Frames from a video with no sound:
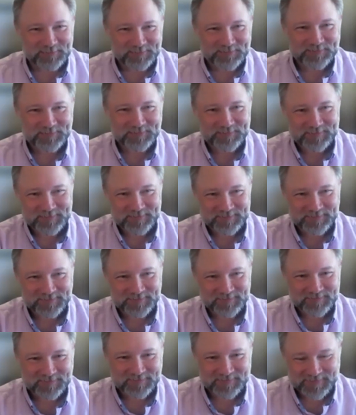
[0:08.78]

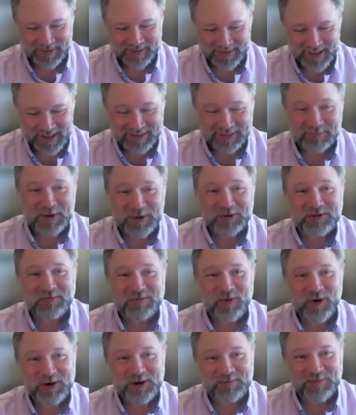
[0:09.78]
That's the most
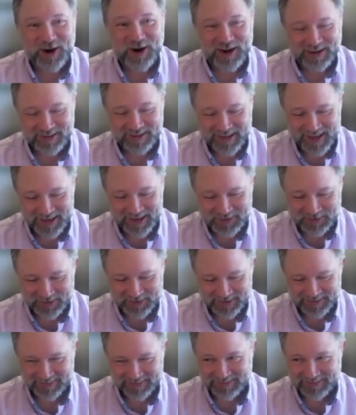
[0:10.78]
important part, actually. Yeah,